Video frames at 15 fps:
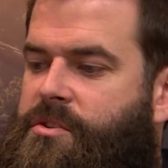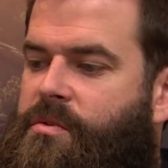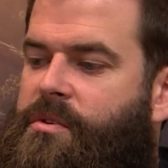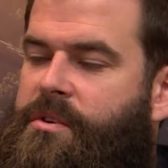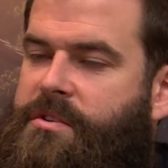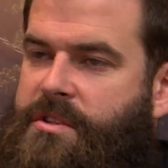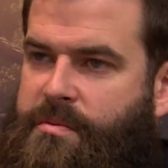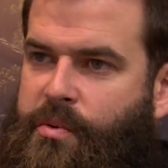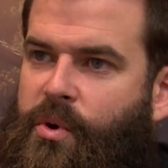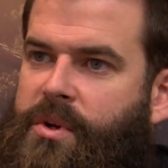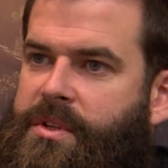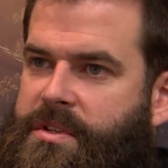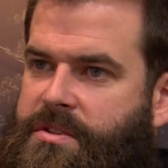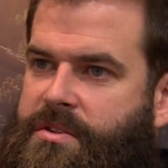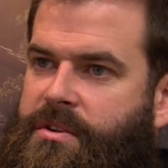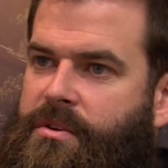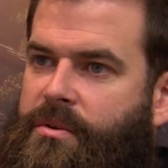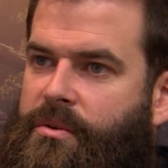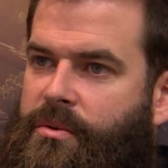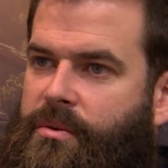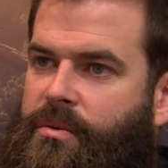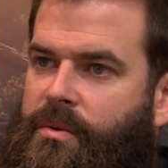in order to support this
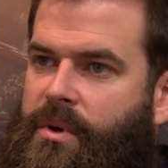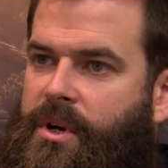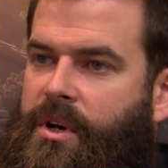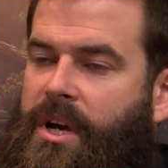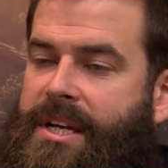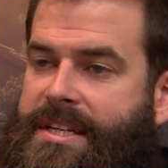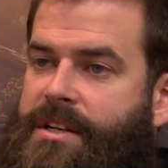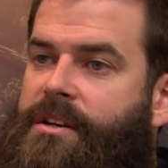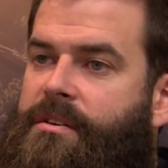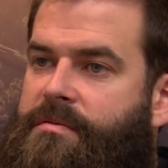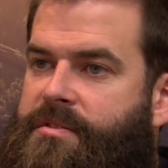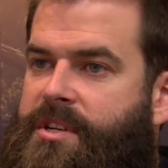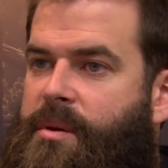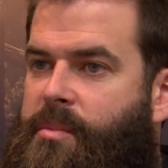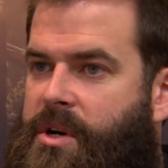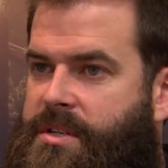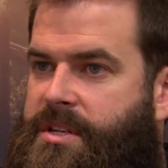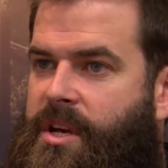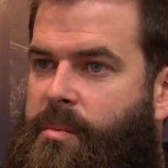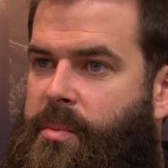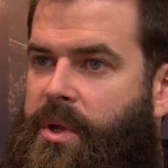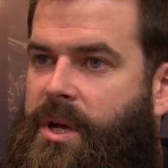new idea of sandbox
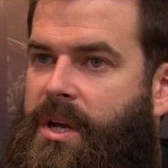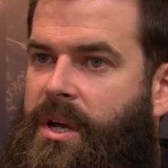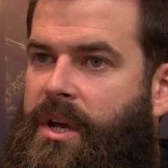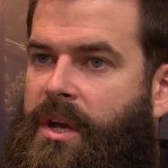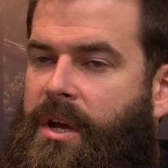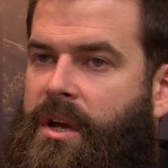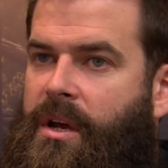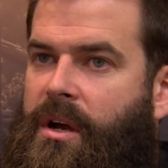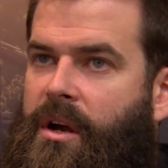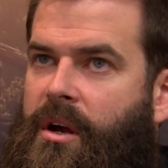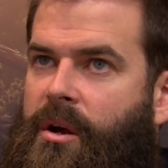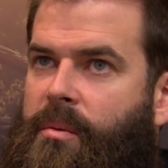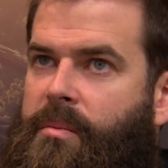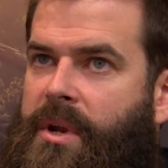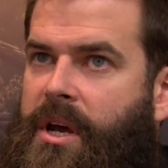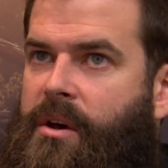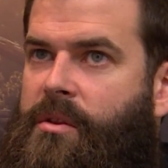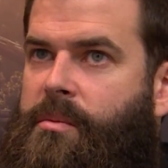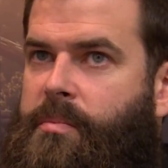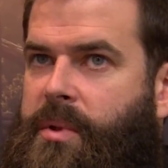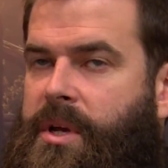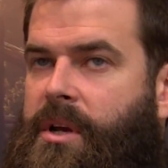gameplay. Now
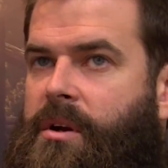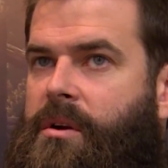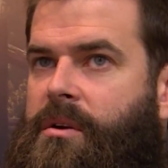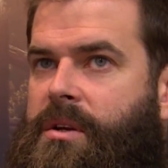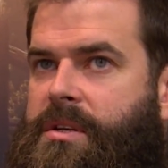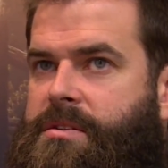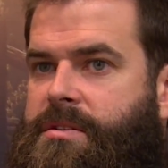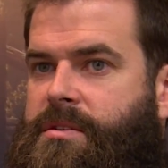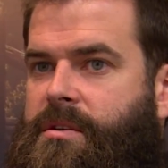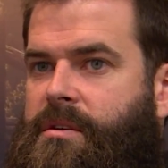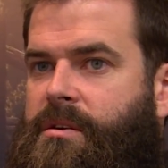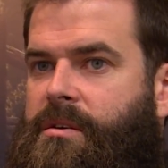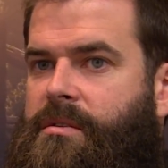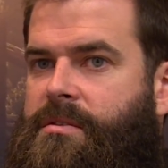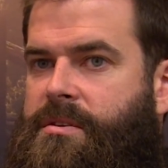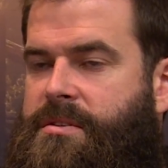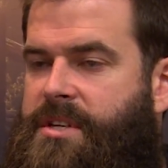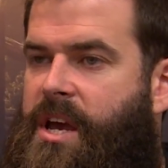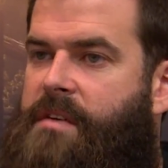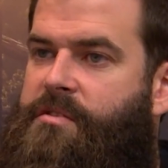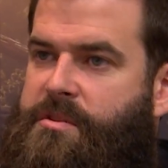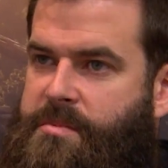the player needs to
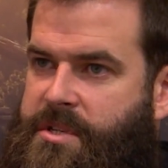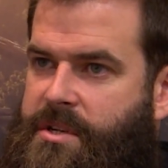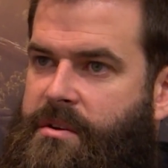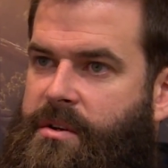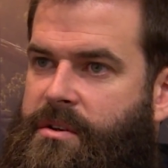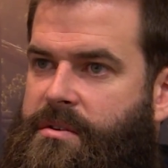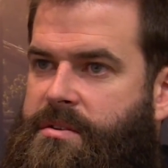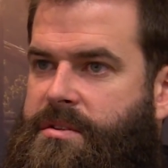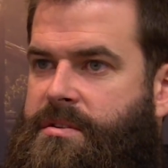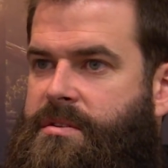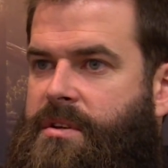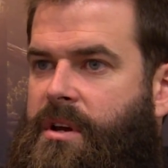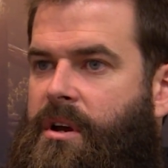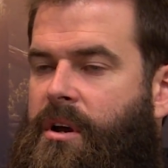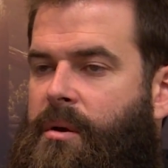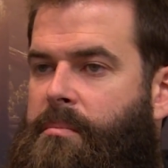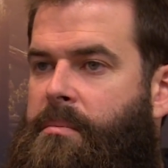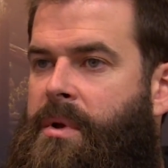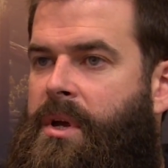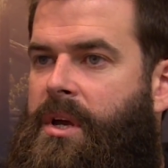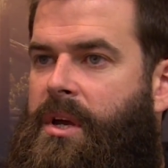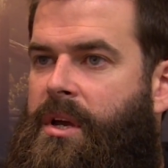scavenge materials.
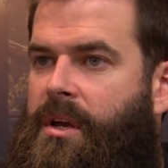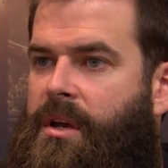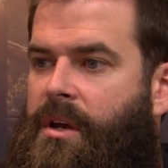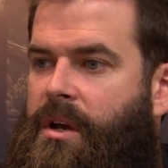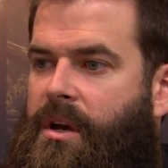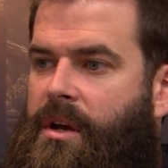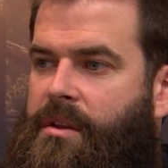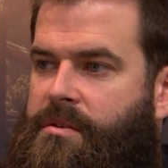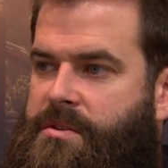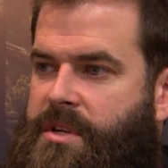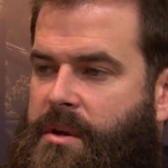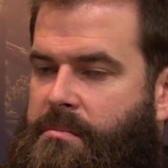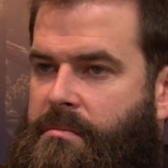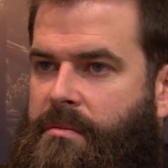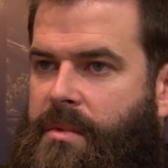There's like